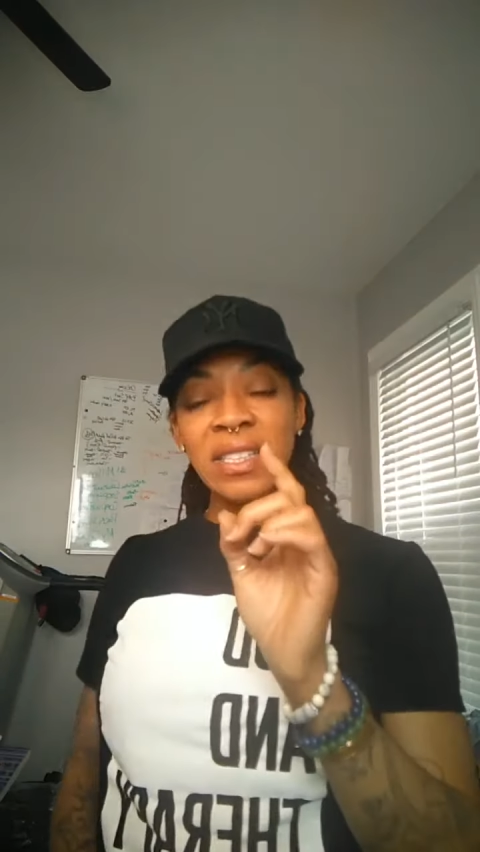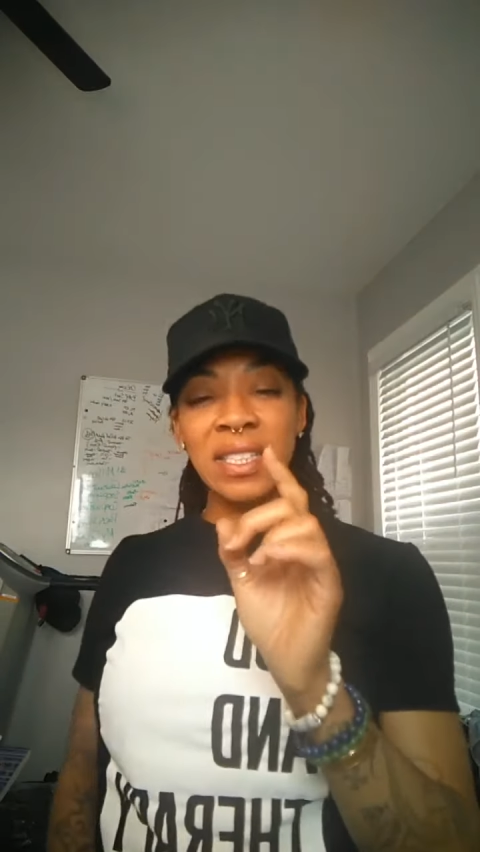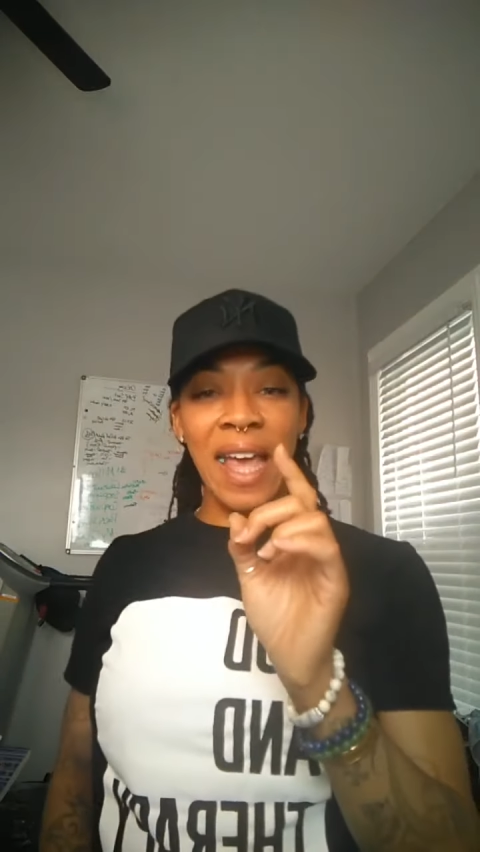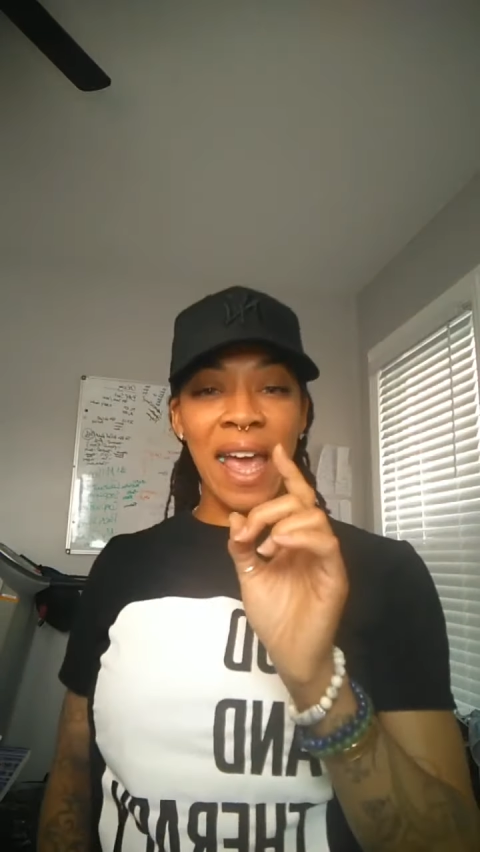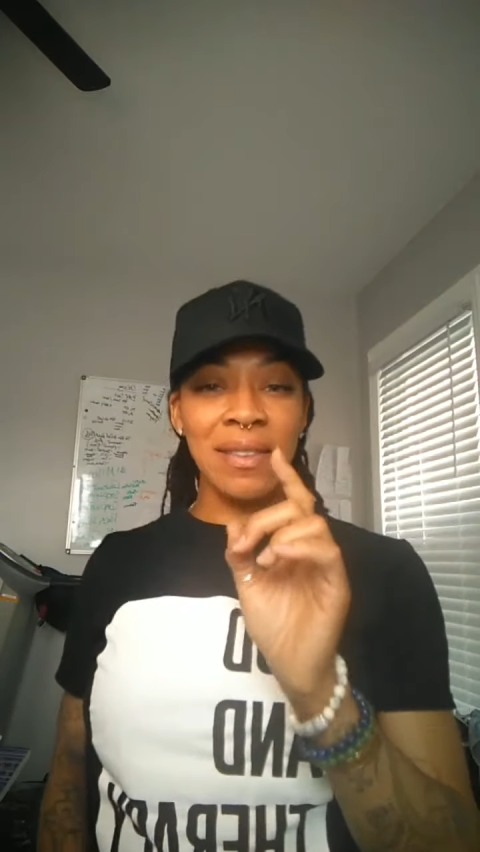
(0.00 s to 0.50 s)

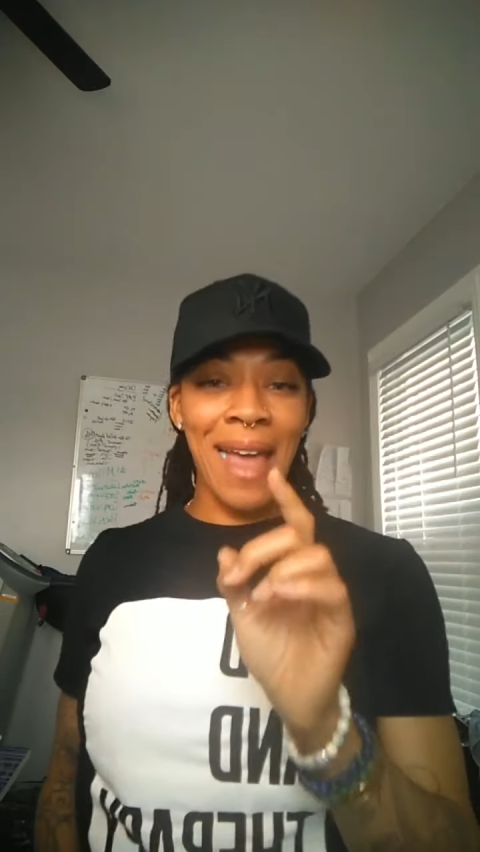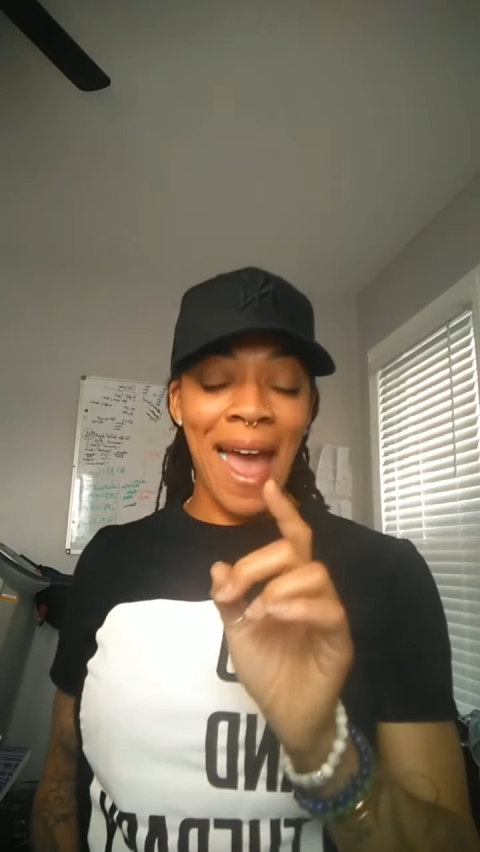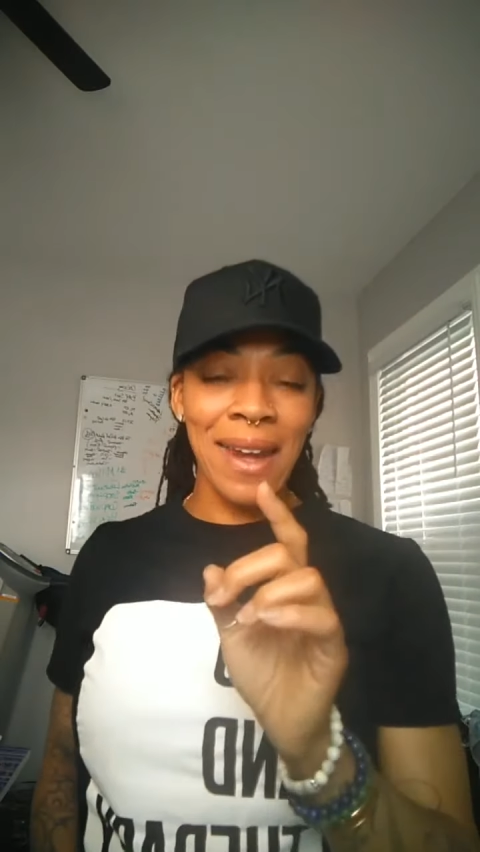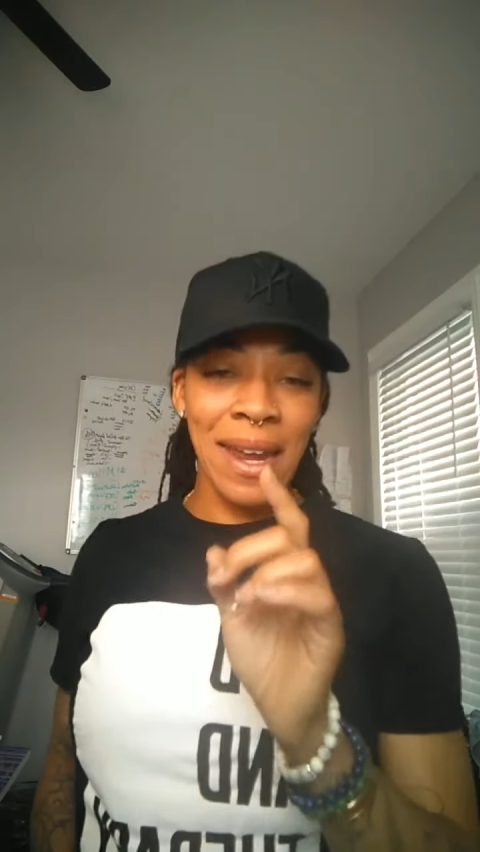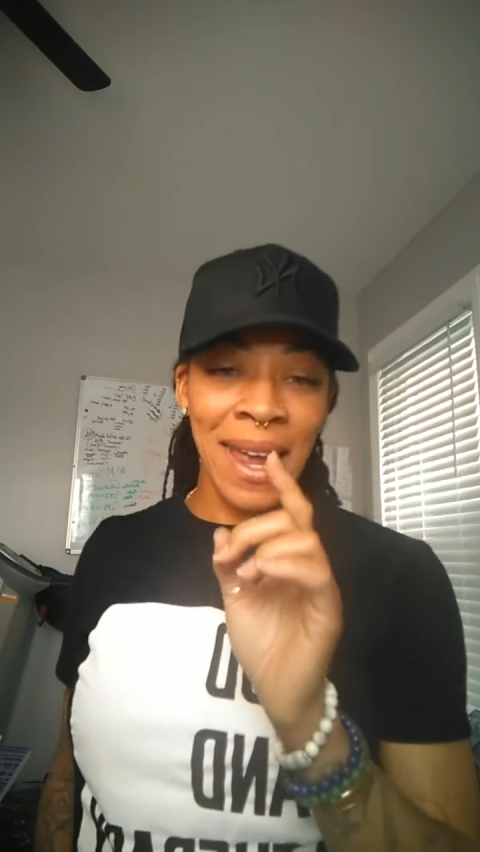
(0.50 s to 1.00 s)
said
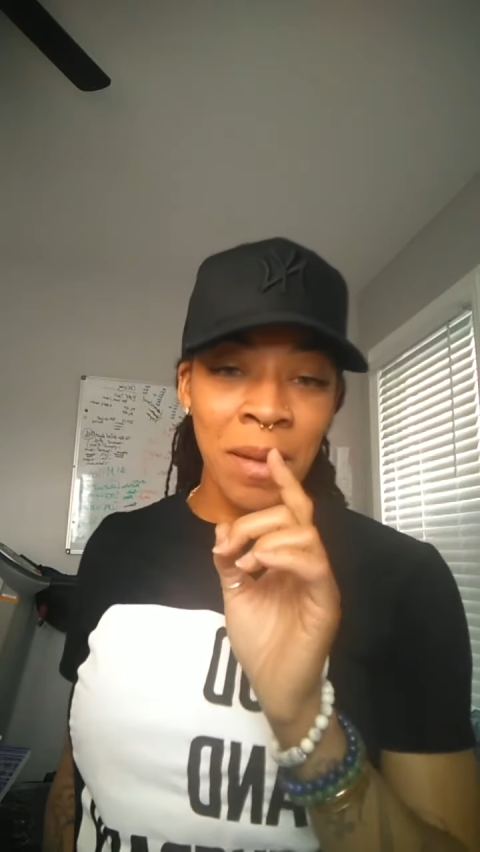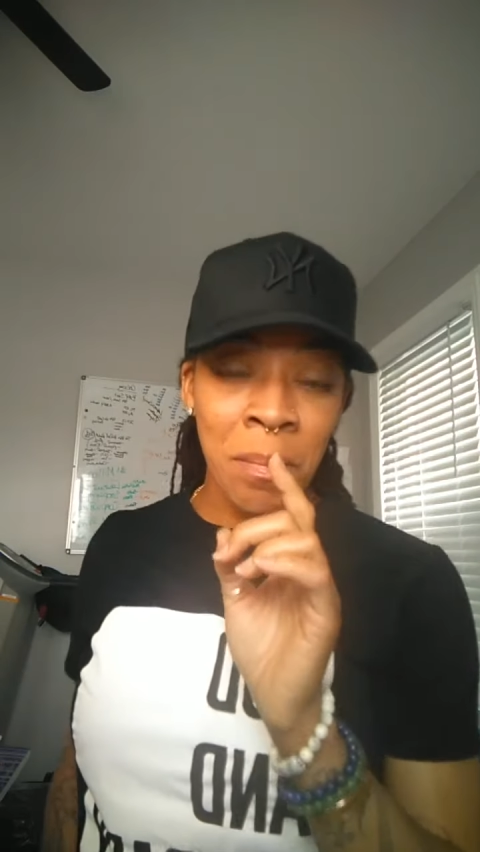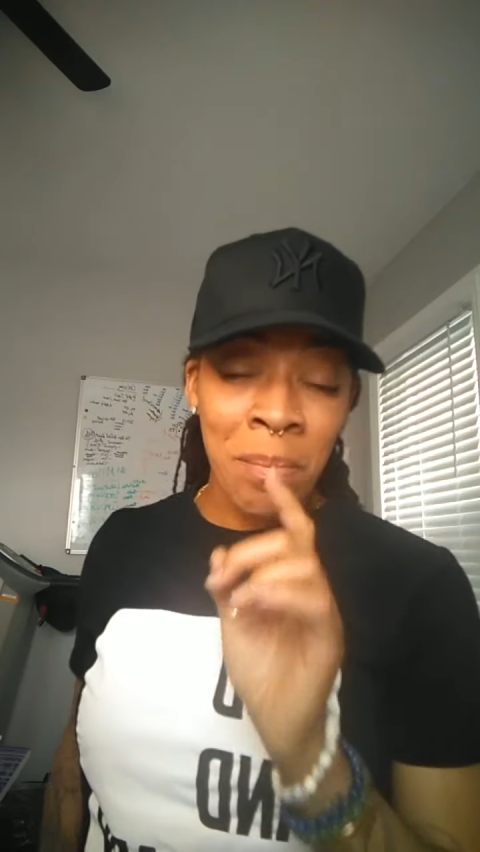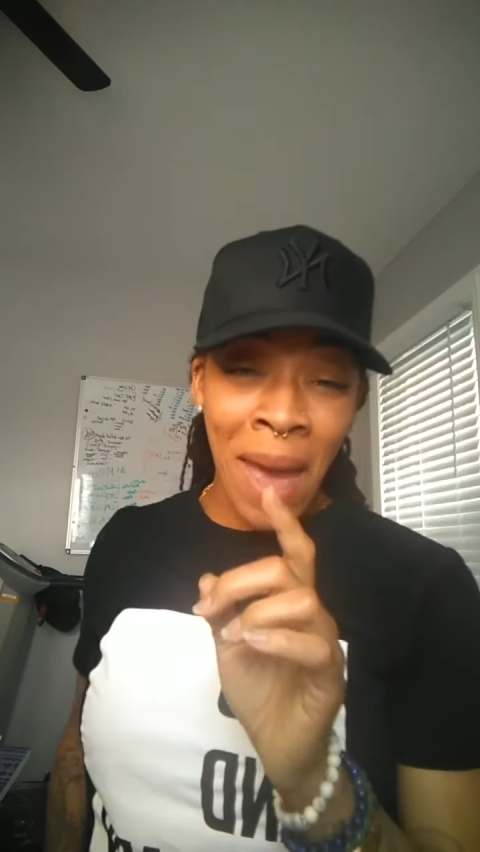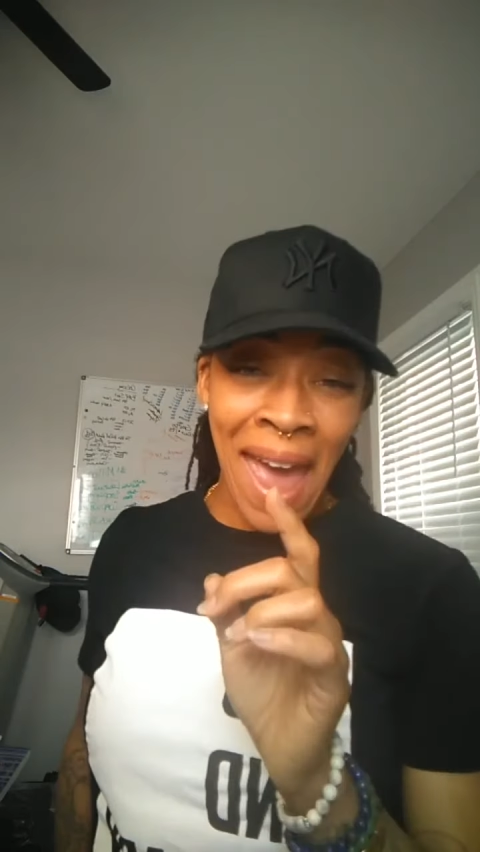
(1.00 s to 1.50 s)
that
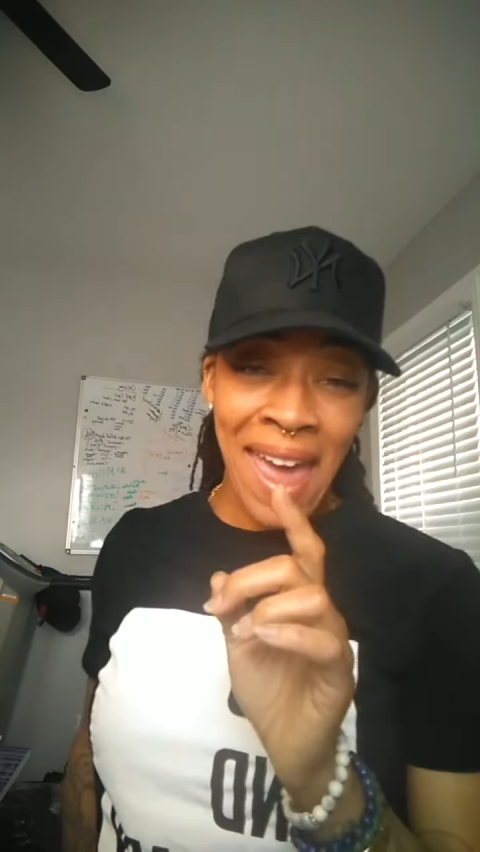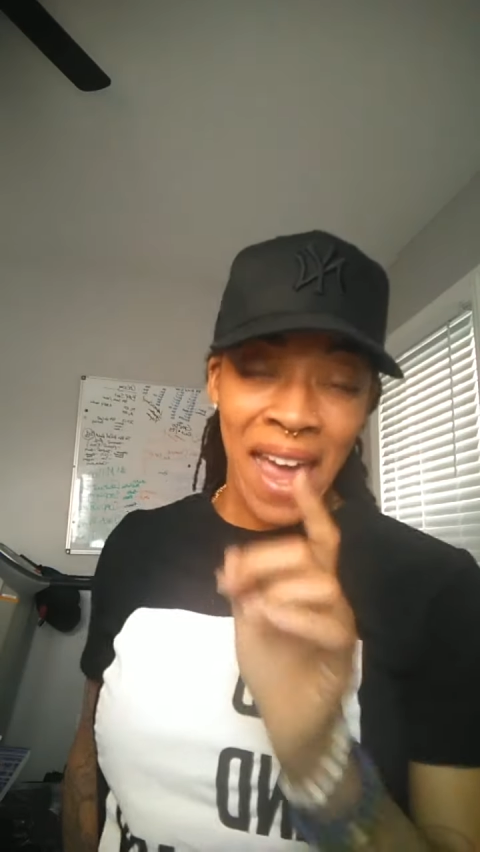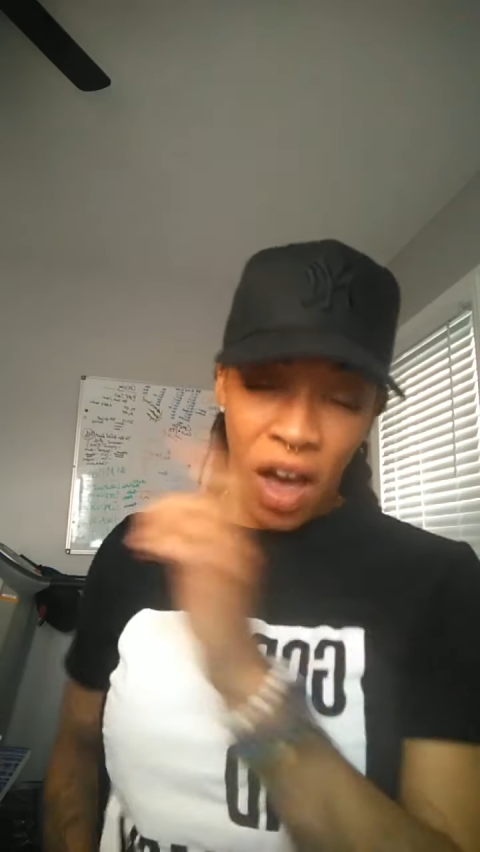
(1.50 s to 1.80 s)
in May